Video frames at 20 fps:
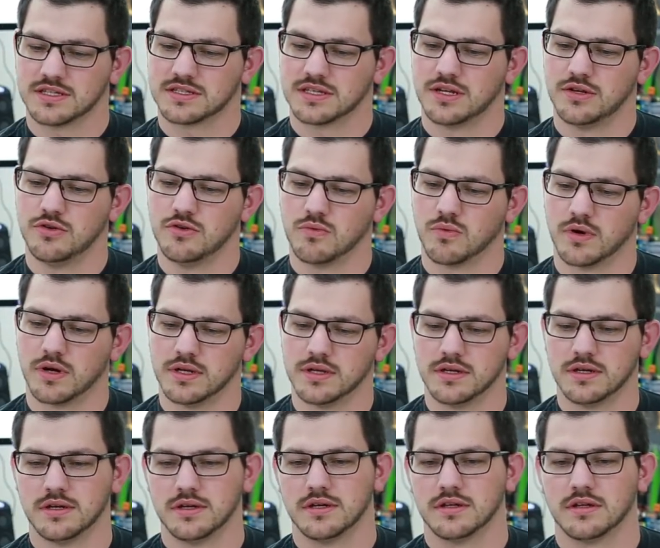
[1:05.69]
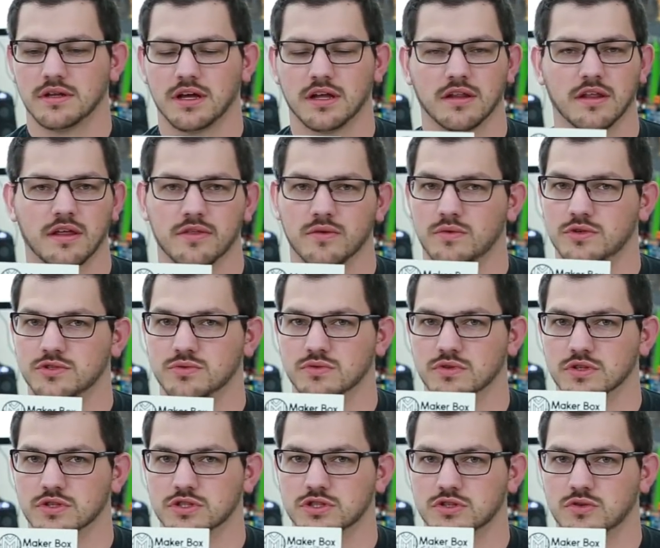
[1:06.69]
This is a new one. A lot of the other ones were
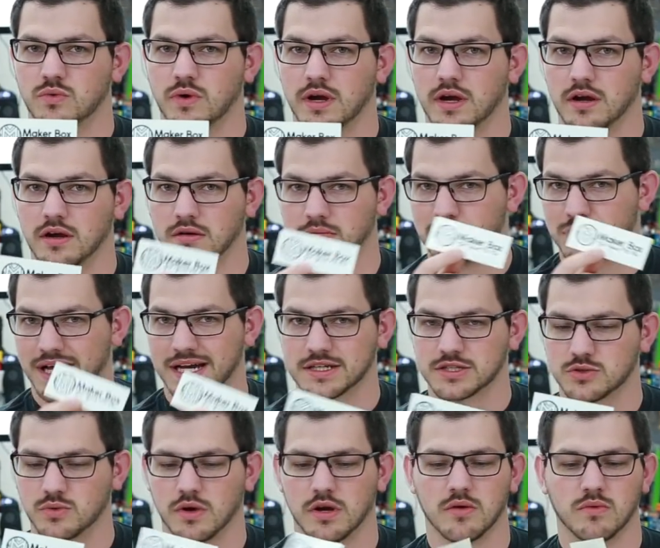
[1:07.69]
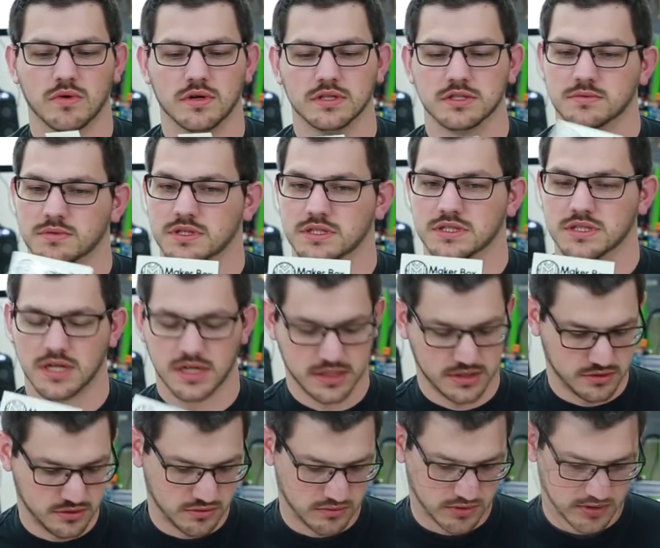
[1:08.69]
the square, black square ones, but this is a
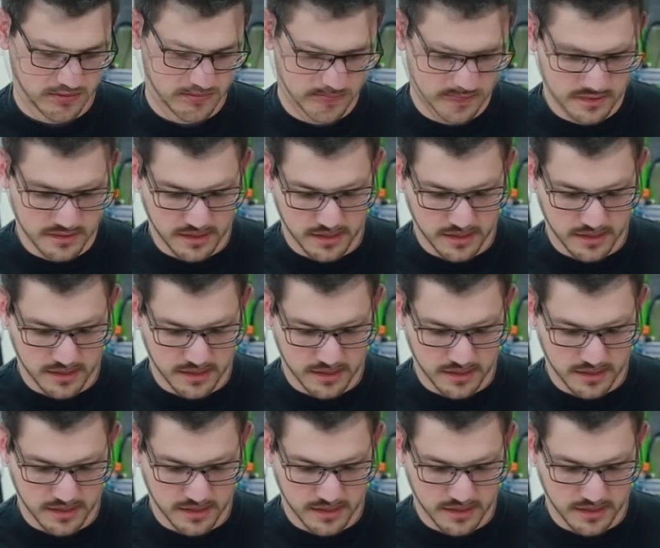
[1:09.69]
nice new one.